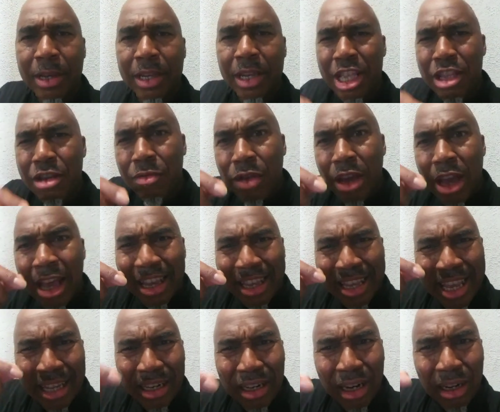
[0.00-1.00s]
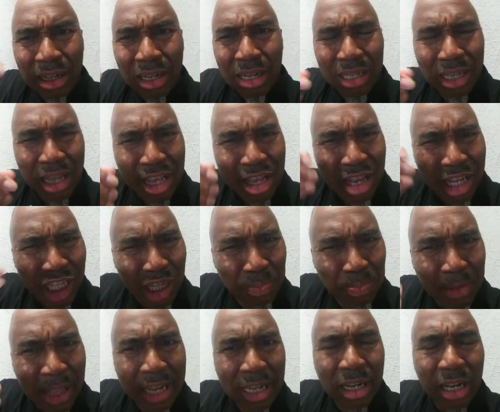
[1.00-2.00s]
but can you get a little, can you
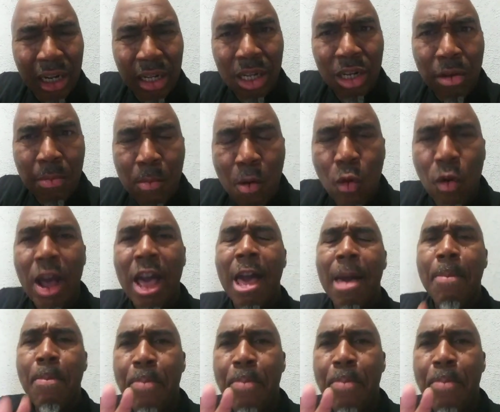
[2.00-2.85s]
explain it a little more?